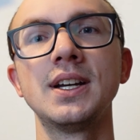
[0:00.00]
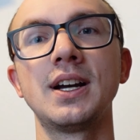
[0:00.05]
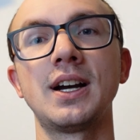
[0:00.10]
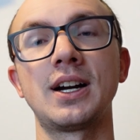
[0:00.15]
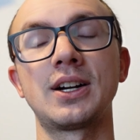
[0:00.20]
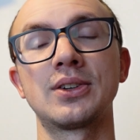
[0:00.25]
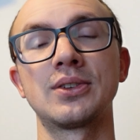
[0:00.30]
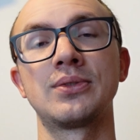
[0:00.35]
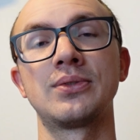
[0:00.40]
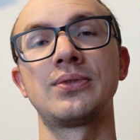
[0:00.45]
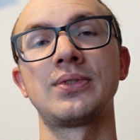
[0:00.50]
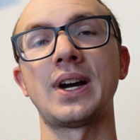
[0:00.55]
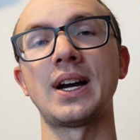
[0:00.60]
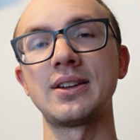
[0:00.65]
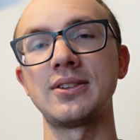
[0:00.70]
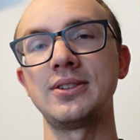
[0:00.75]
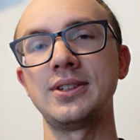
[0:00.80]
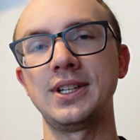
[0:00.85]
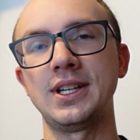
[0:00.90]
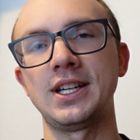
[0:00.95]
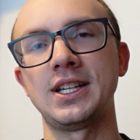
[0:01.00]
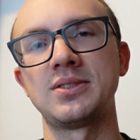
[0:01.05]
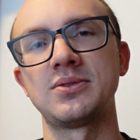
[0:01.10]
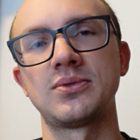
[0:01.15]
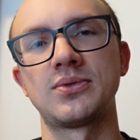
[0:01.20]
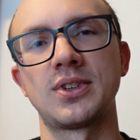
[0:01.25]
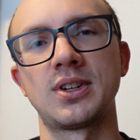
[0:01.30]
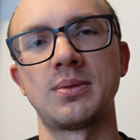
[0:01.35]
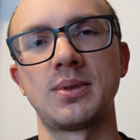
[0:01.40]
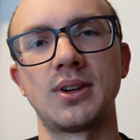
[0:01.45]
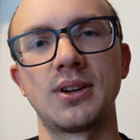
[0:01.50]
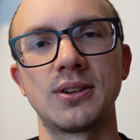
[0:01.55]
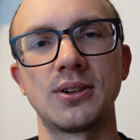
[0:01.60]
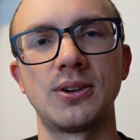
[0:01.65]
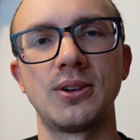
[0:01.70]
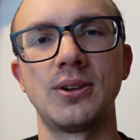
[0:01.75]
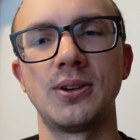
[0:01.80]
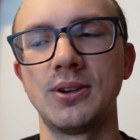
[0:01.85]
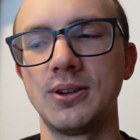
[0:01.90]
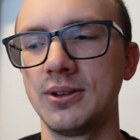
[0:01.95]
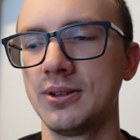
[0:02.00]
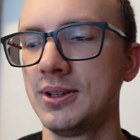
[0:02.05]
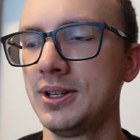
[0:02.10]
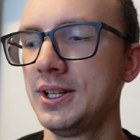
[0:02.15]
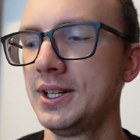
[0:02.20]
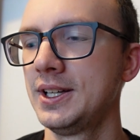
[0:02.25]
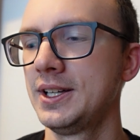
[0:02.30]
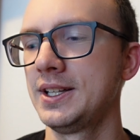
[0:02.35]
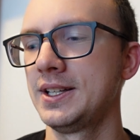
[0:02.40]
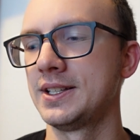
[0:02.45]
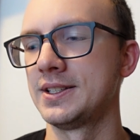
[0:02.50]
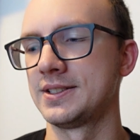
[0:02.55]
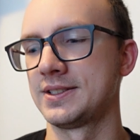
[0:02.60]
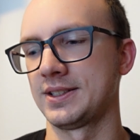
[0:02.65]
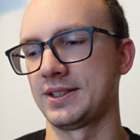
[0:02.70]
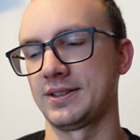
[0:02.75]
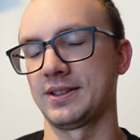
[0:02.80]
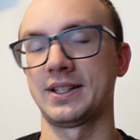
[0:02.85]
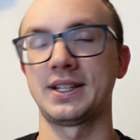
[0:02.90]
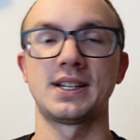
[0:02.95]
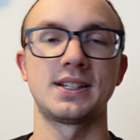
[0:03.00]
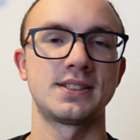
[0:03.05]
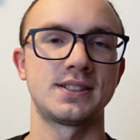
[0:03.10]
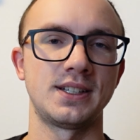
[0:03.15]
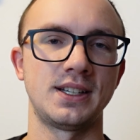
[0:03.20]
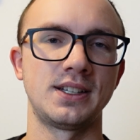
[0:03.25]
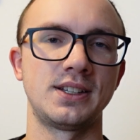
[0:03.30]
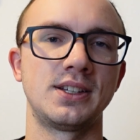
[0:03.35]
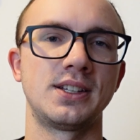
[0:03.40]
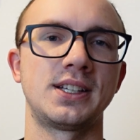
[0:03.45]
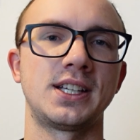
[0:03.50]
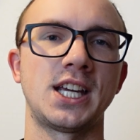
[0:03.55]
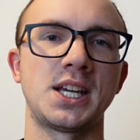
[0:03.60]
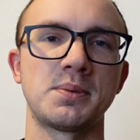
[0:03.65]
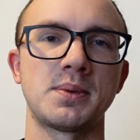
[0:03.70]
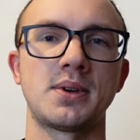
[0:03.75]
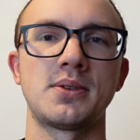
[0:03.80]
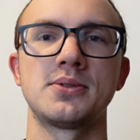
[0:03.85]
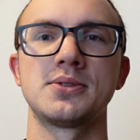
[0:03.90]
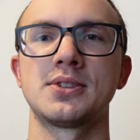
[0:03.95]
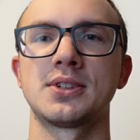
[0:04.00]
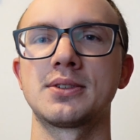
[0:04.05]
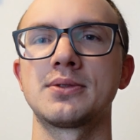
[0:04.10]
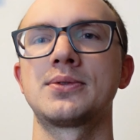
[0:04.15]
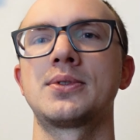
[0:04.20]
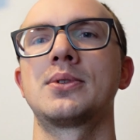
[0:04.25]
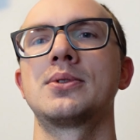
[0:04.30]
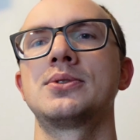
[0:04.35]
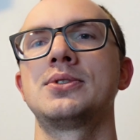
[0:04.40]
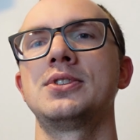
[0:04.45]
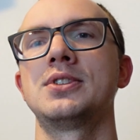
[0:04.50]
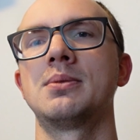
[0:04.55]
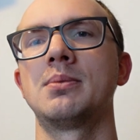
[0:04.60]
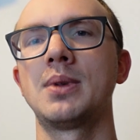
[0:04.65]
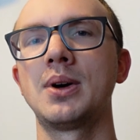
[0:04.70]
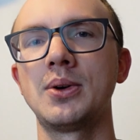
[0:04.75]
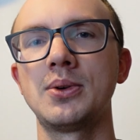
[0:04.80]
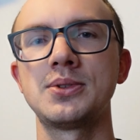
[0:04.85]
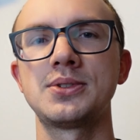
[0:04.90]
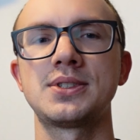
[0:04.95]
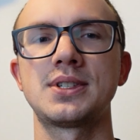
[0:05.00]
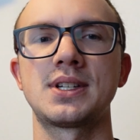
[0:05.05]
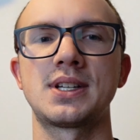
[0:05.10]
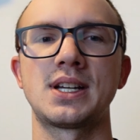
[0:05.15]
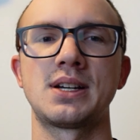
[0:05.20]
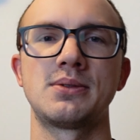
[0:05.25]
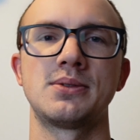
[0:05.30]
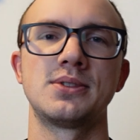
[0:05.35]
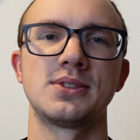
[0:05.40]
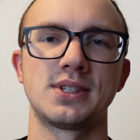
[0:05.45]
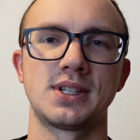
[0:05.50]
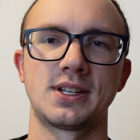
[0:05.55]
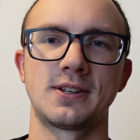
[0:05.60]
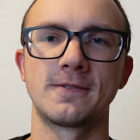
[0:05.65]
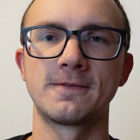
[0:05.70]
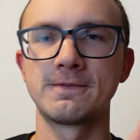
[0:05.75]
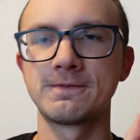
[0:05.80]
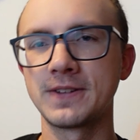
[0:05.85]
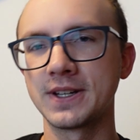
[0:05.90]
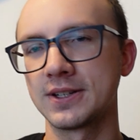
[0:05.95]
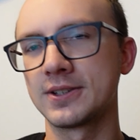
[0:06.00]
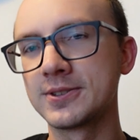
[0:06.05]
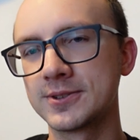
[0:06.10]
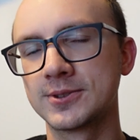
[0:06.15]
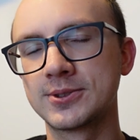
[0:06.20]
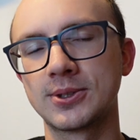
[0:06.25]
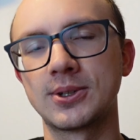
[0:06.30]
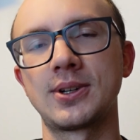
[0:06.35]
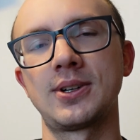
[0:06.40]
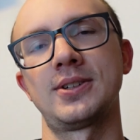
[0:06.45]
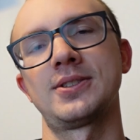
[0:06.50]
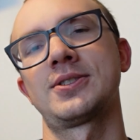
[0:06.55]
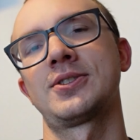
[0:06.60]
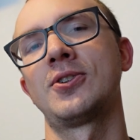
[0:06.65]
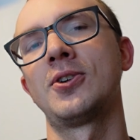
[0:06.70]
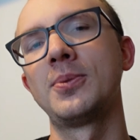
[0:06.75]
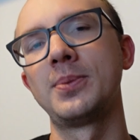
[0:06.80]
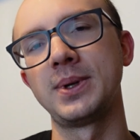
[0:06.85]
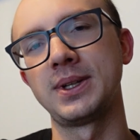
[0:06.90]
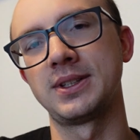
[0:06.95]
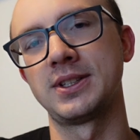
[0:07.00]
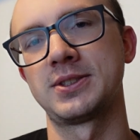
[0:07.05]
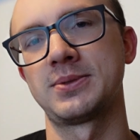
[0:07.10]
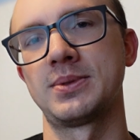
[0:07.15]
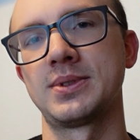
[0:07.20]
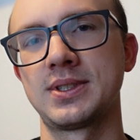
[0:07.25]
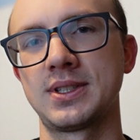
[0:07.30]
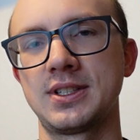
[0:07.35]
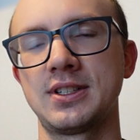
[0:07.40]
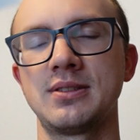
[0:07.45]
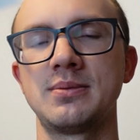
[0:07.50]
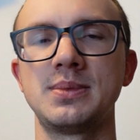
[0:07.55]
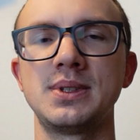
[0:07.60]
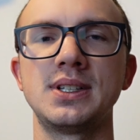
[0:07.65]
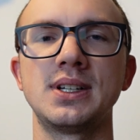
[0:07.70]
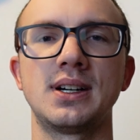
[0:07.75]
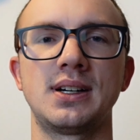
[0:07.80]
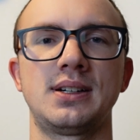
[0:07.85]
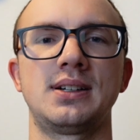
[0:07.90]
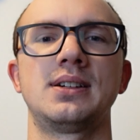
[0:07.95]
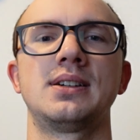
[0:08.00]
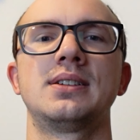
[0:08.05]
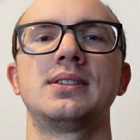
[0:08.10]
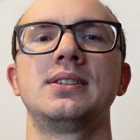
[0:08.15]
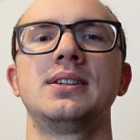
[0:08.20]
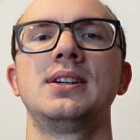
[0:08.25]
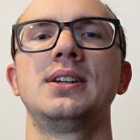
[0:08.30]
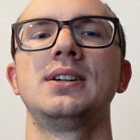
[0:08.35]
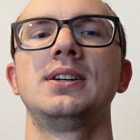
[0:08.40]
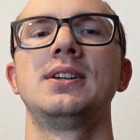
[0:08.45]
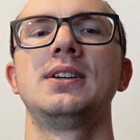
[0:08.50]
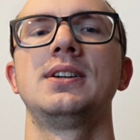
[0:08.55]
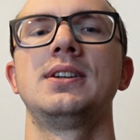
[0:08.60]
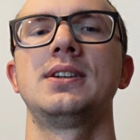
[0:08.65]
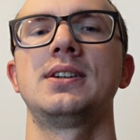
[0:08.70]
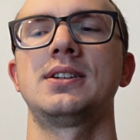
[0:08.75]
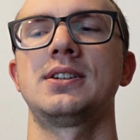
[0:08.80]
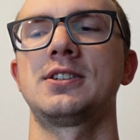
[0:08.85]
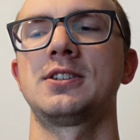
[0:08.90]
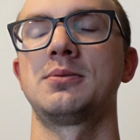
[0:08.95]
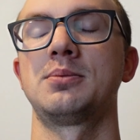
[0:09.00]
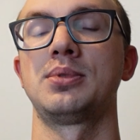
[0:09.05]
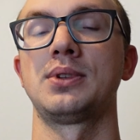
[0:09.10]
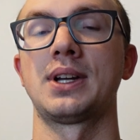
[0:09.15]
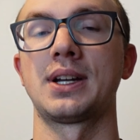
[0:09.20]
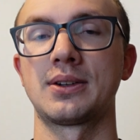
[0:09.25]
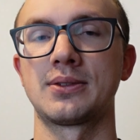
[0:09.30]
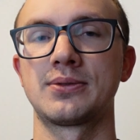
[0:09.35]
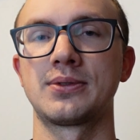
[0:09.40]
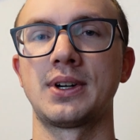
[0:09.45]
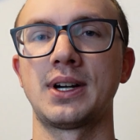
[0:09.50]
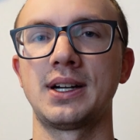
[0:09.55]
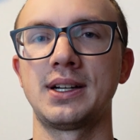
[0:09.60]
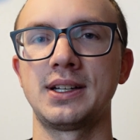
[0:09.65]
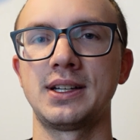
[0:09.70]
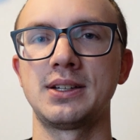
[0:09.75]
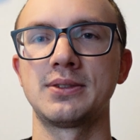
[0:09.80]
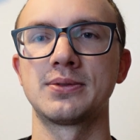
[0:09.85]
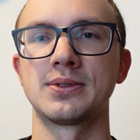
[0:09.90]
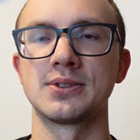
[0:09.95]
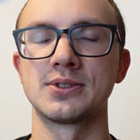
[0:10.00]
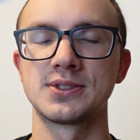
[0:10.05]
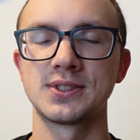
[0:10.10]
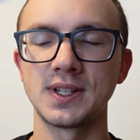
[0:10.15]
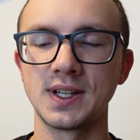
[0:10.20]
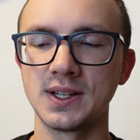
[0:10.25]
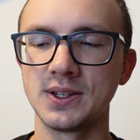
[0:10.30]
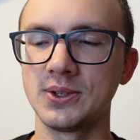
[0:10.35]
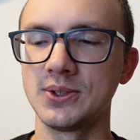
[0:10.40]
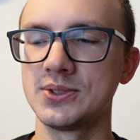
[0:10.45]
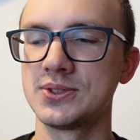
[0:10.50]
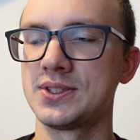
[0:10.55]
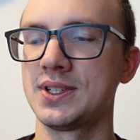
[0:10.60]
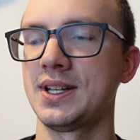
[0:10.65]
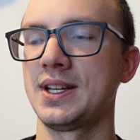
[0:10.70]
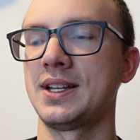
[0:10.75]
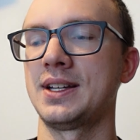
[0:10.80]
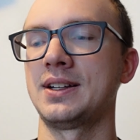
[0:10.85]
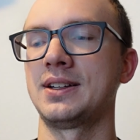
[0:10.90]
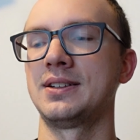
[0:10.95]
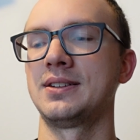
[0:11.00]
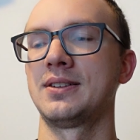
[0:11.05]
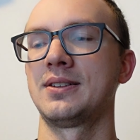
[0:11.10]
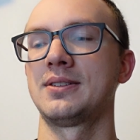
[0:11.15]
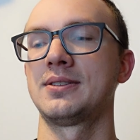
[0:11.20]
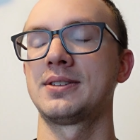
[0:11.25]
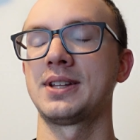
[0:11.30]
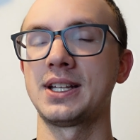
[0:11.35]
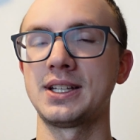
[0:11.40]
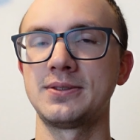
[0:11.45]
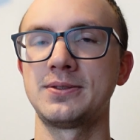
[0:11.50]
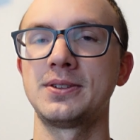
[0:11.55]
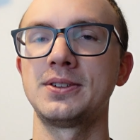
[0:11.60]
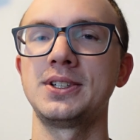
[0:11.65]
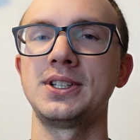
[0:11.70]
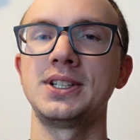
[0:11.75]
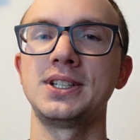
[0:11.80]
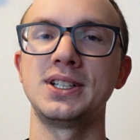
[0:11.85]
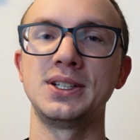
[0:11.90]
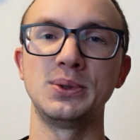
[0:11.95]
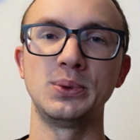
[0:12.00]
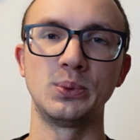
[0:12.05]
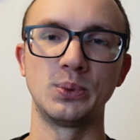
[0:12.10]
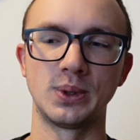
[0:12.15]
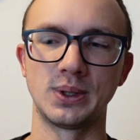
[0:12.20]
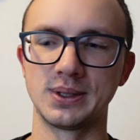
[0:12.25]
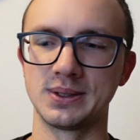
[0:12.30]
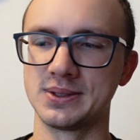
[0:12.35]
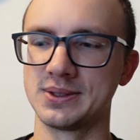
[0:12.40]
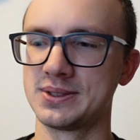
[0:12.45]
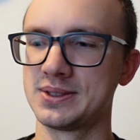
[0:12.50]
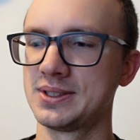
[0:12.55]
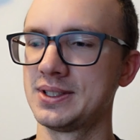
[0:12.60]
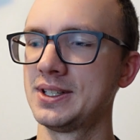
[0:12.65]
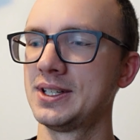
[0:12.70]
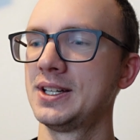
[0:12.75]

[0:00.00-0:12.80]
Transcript: Our final game from our haul is, like I said, the game I was looking forward to the most, and I was like fingers crossed, hoping this was going to be on uh, Black Friday for sales, and thankfully it was.